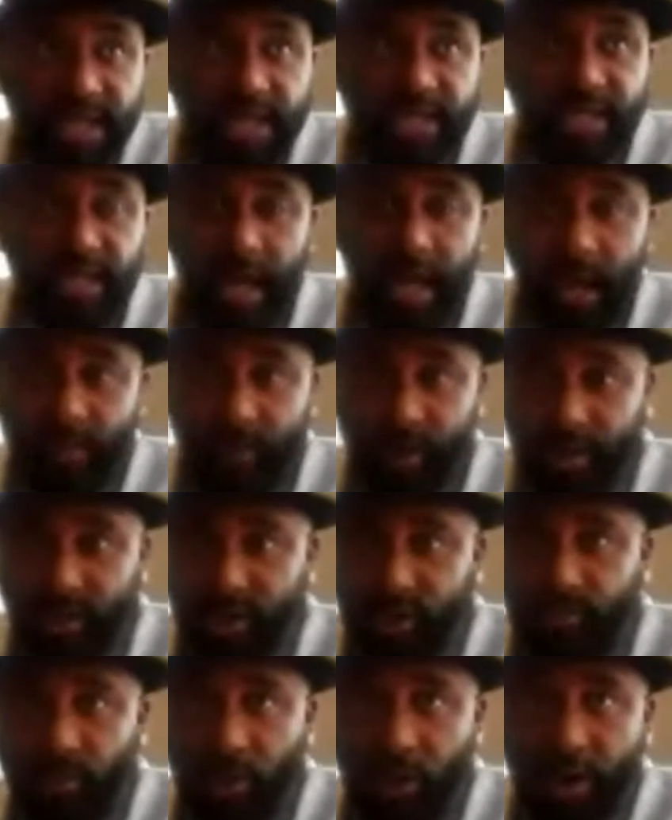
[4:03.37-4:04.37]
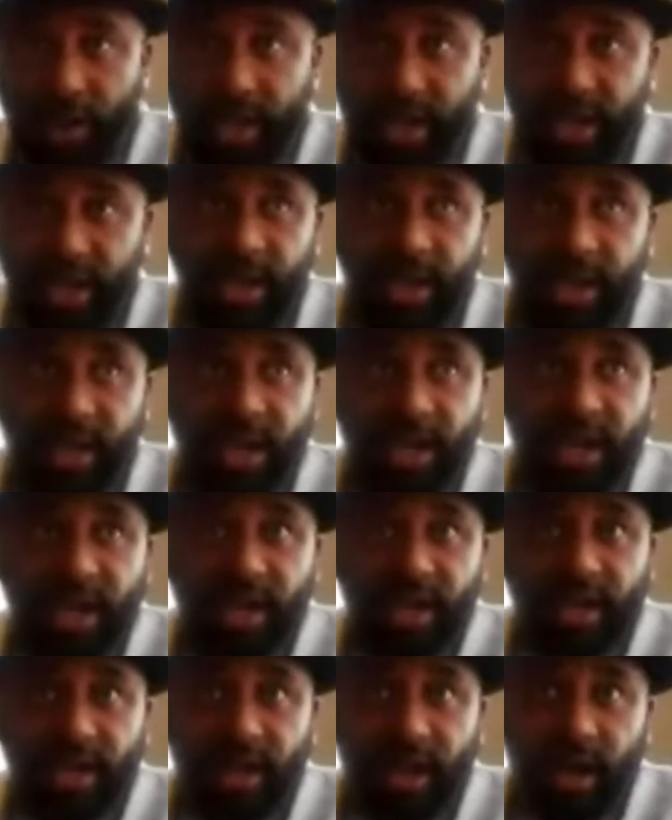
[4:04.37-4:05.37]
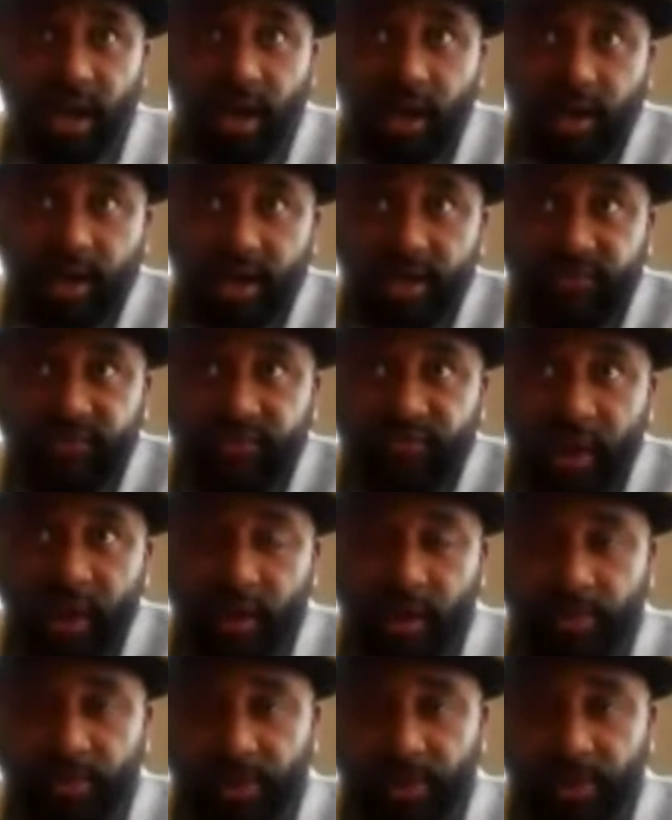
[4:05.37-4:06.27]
in this climate, in this market, it's very